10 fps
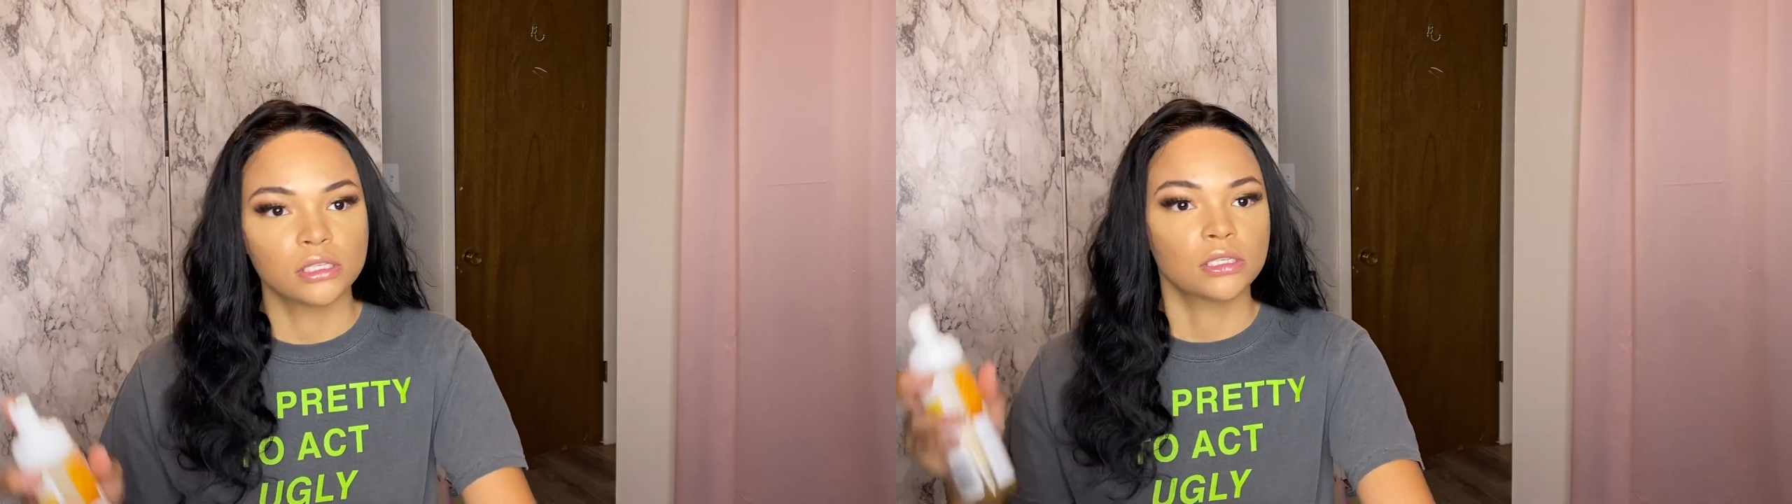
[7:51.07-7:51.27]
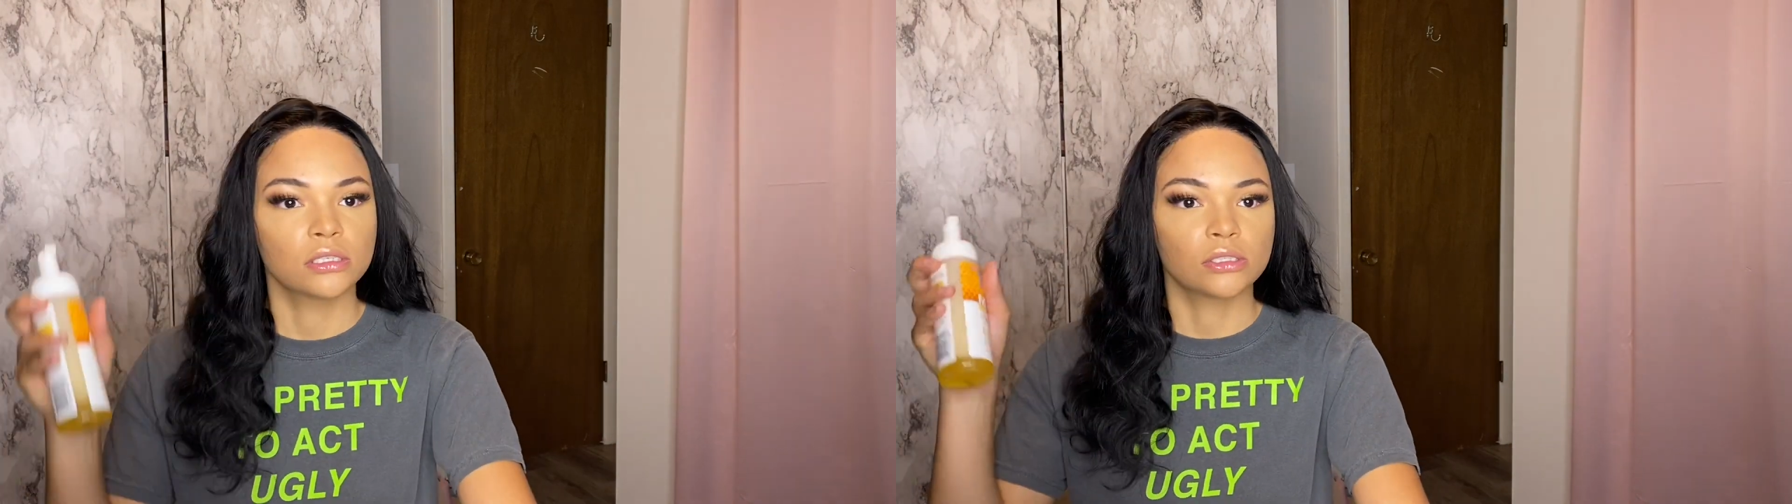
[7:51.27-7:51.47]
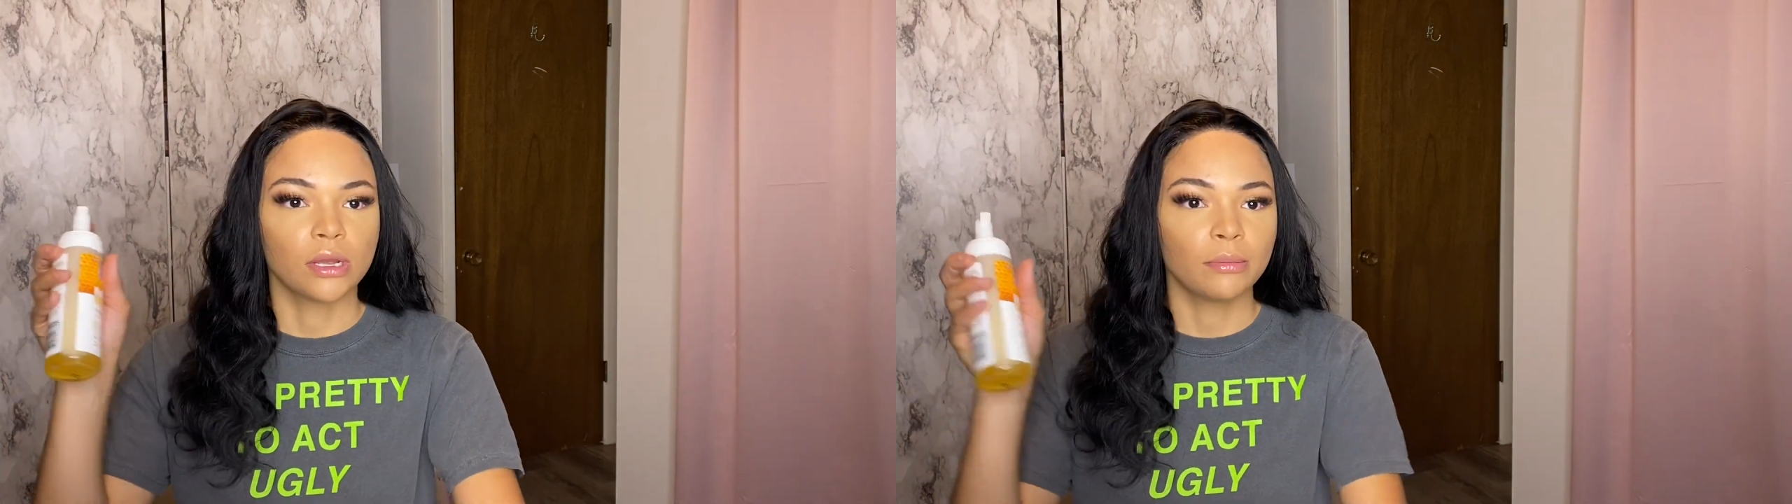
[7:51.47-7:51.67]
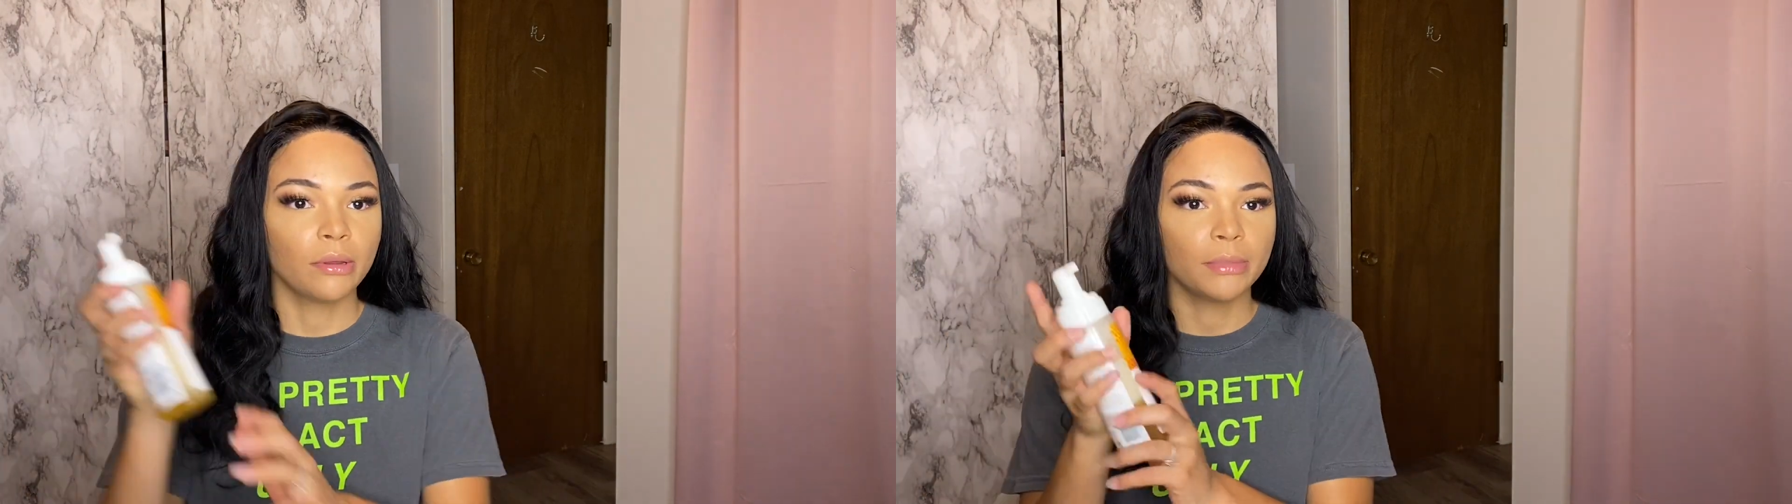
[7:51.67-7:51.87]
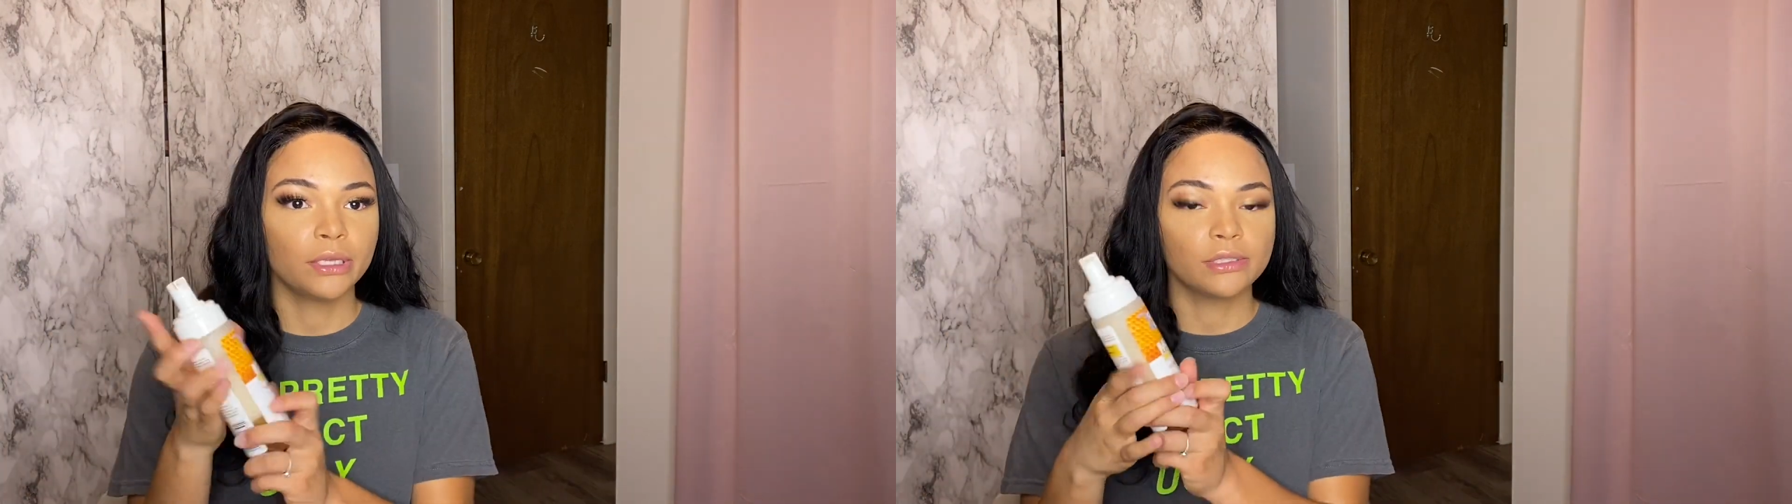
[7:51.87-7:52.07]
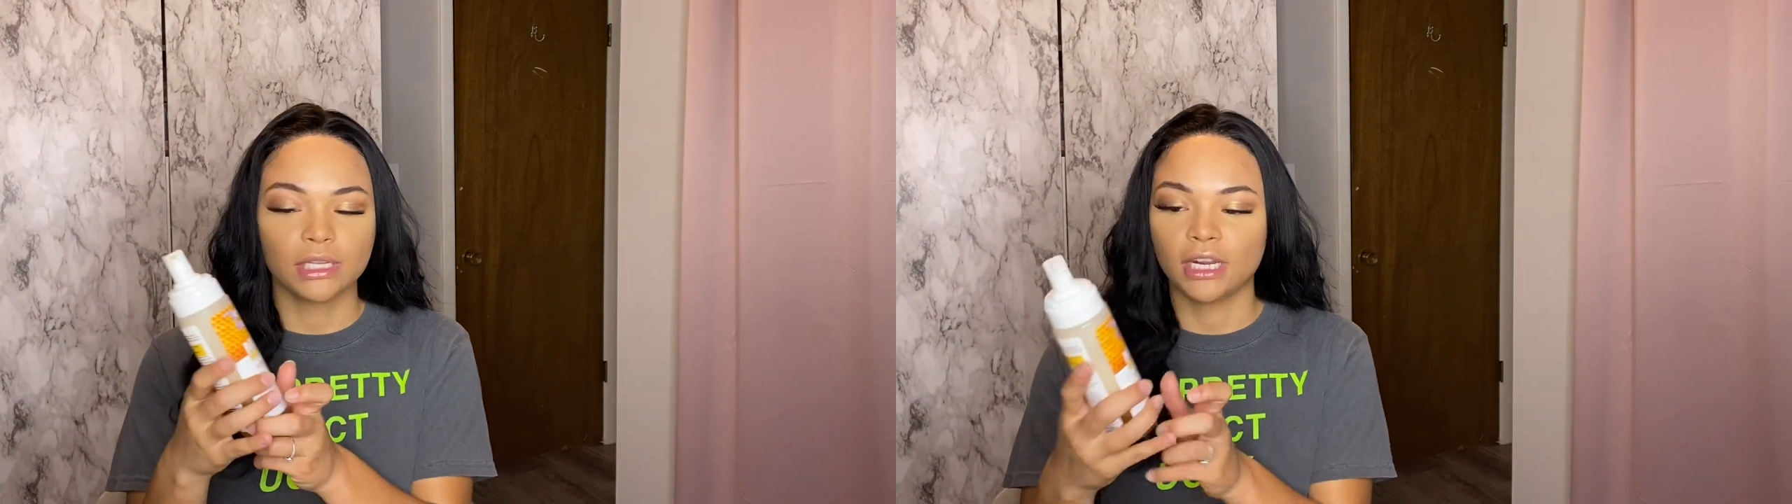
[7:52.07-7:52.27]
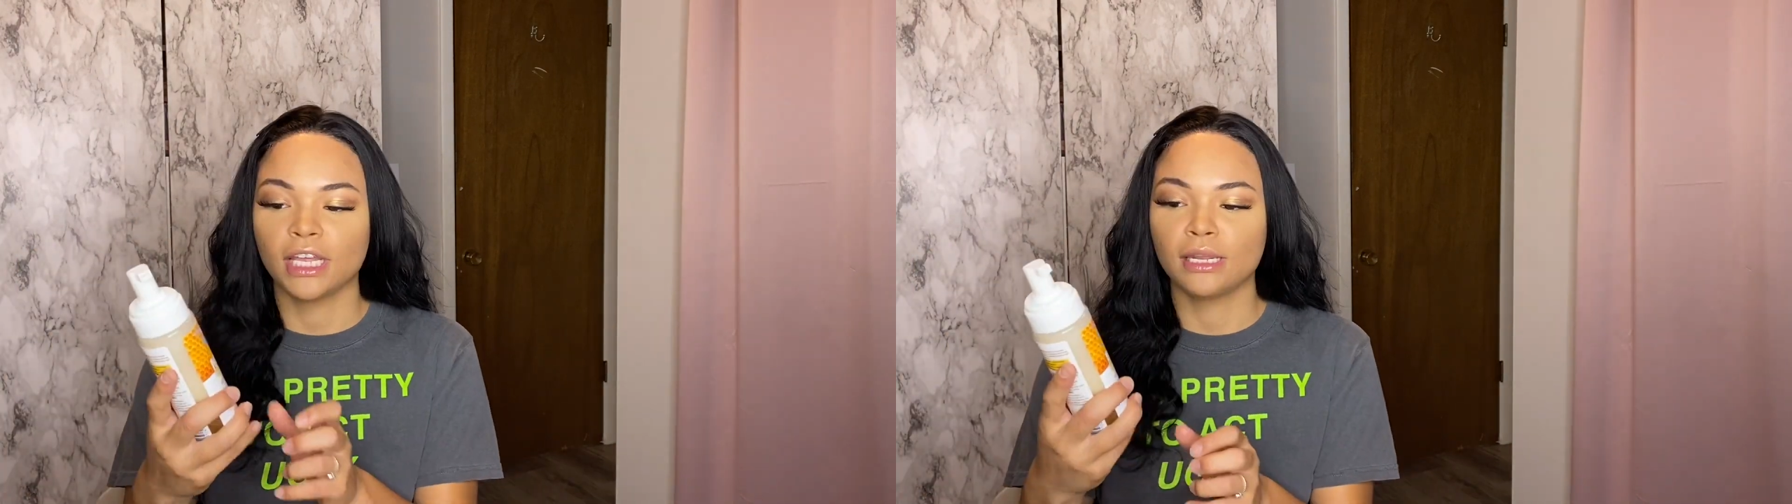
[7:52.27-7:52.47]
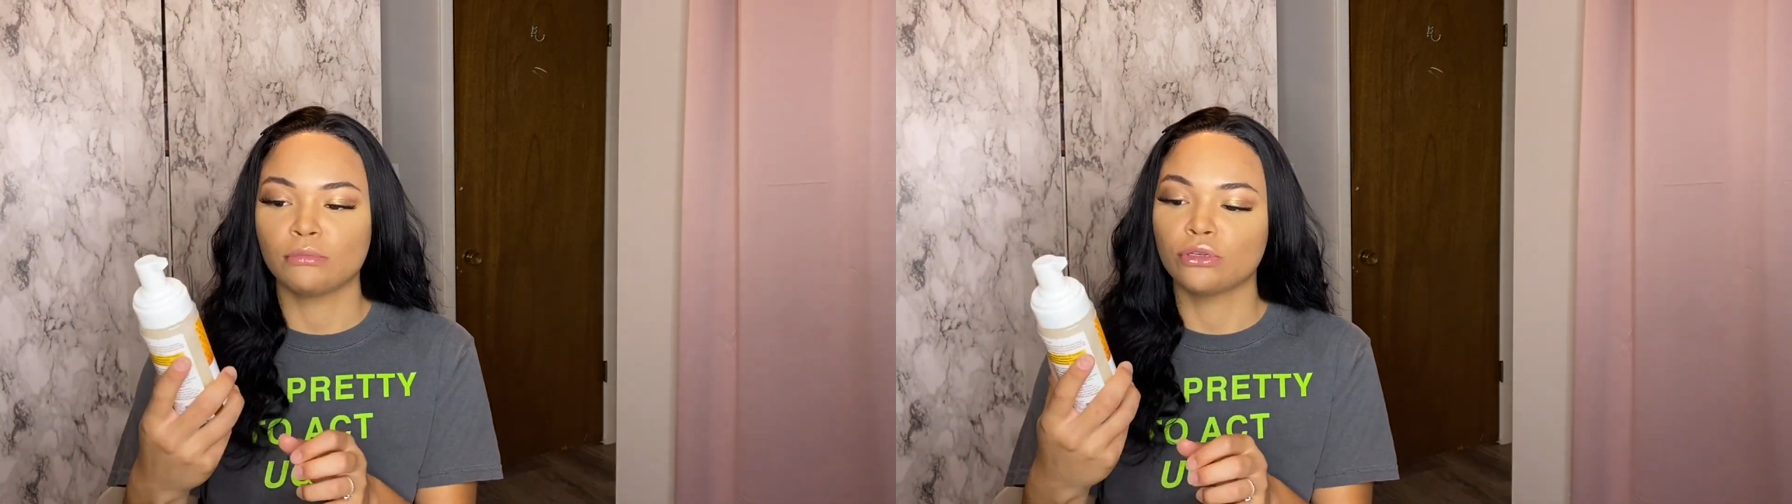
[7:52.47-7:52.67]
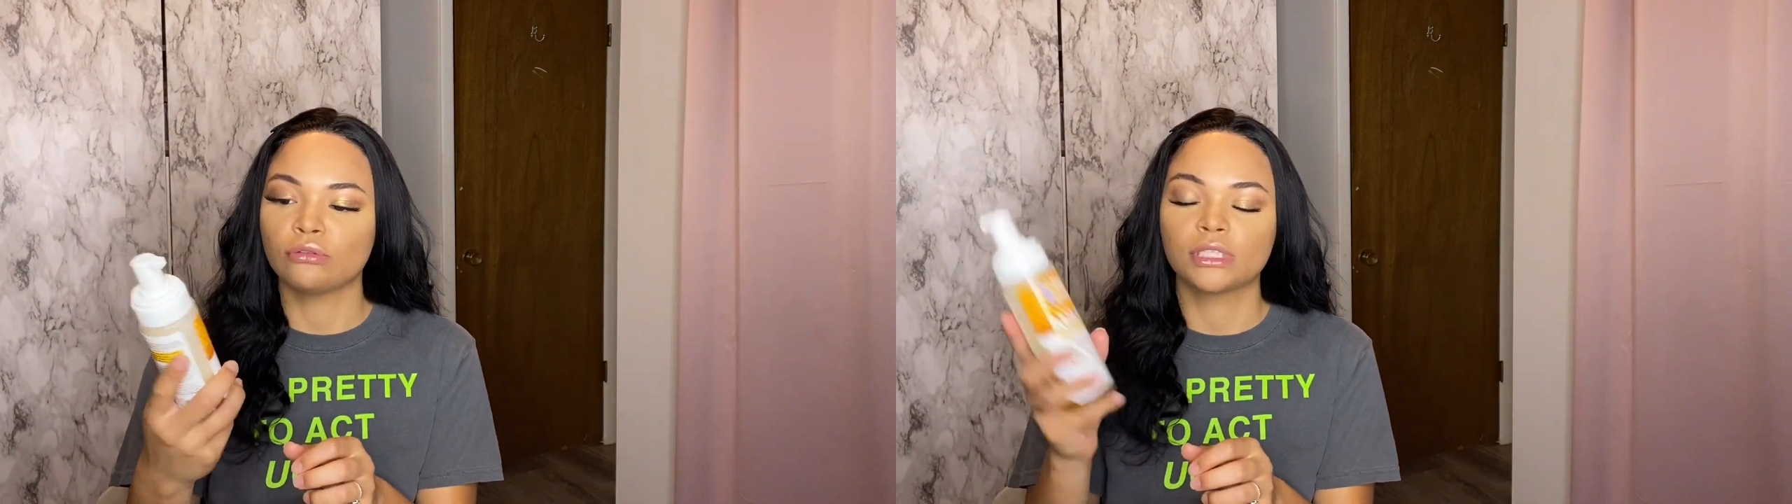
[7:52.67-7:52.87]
So I'm gonna be using any mousse.